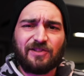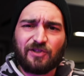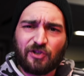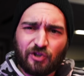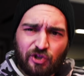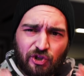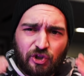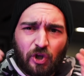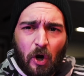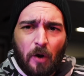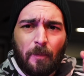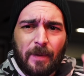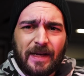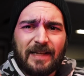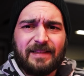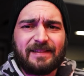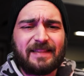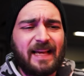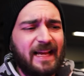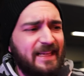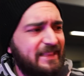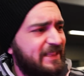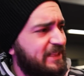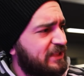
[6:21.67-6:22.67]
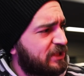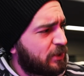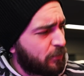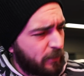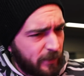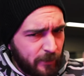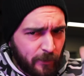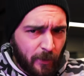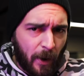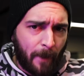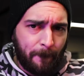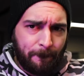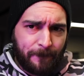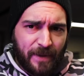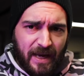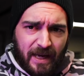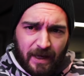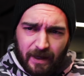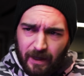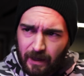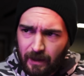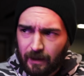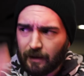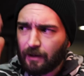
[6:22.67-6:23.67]
There's so many sizes. Do we want
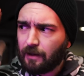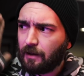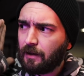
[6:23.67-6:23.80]
big?